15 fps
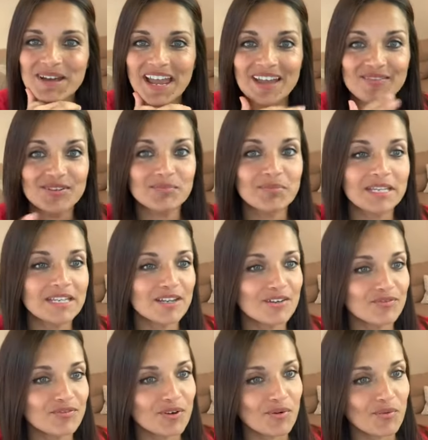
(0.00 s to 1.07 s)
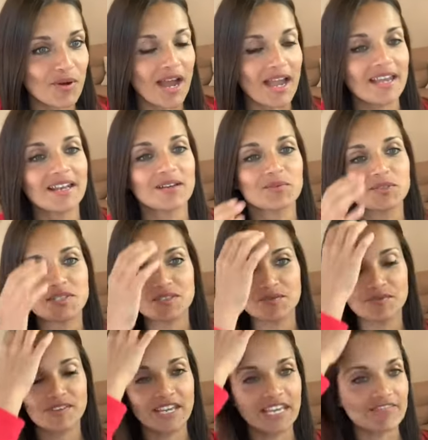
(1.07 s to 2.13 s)
I haven't been here for a while. I was on
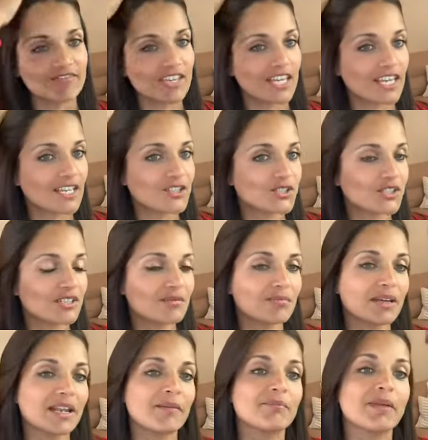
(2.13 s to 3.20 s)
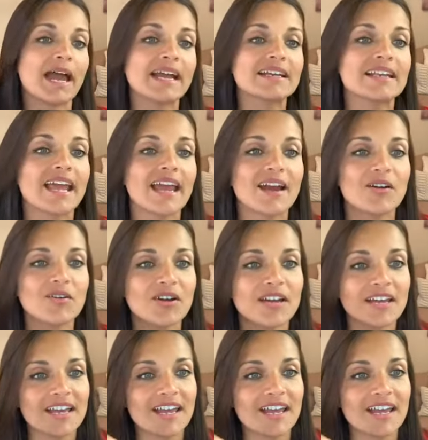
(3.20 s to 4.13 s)
vac vacation, but I'm back now